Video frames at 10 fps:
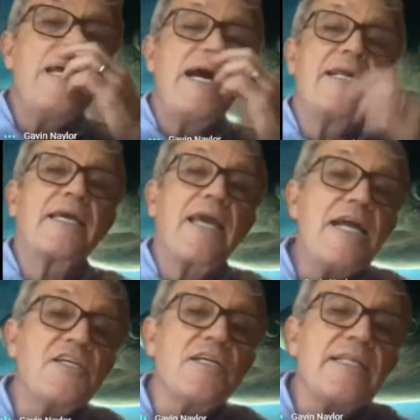And
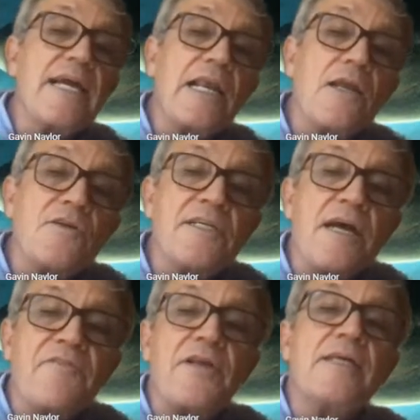occasionally they're close
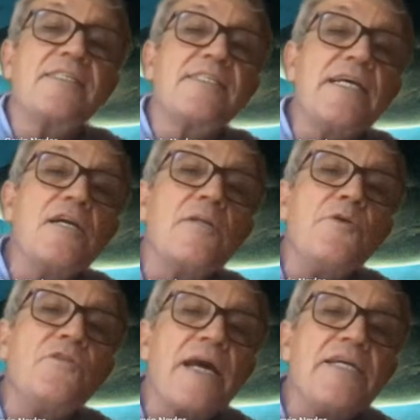enough that a single
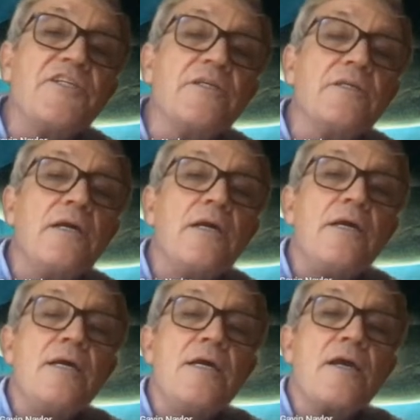mutation
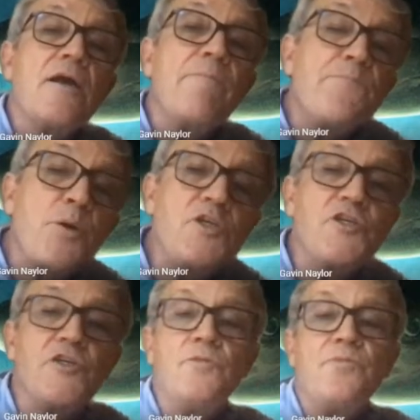can
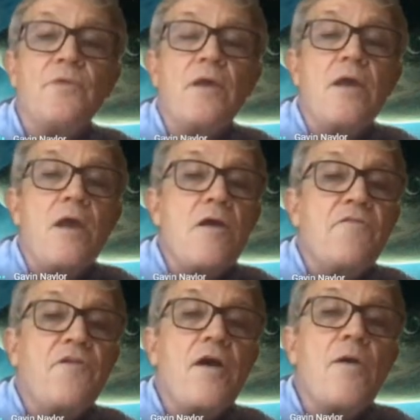push you
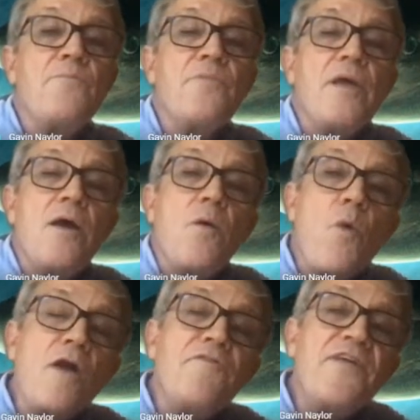from
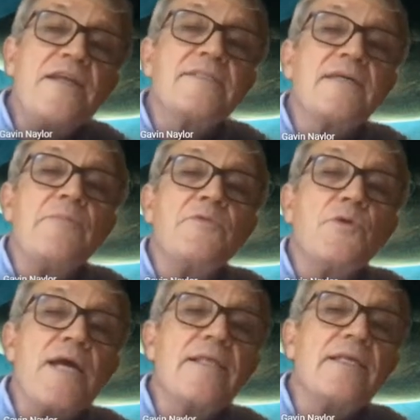one phenotype
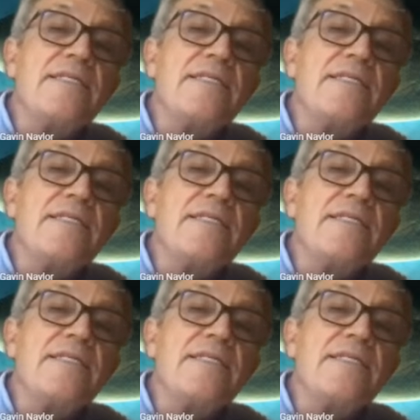to another.